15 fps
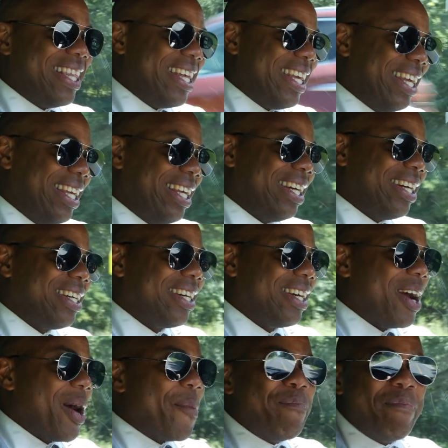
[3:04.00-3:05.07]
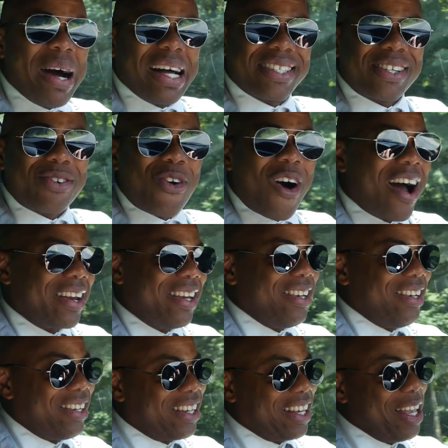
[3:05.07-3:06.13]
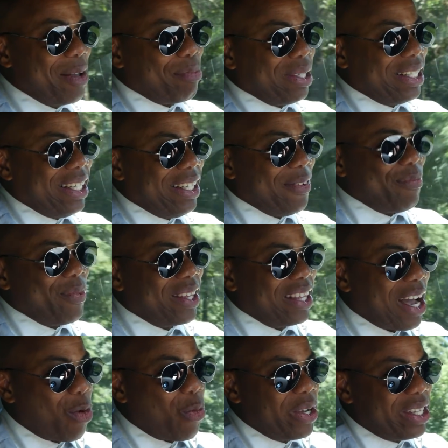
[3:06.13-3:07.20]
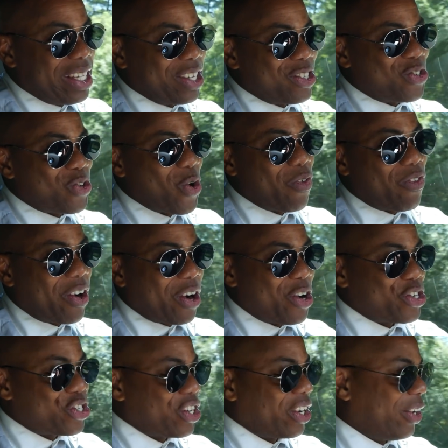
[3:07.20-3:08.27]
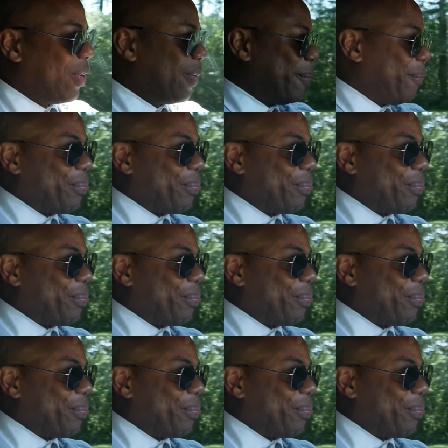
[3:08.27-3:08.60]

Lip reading: the Maserati Ghibli that we test drove on our show.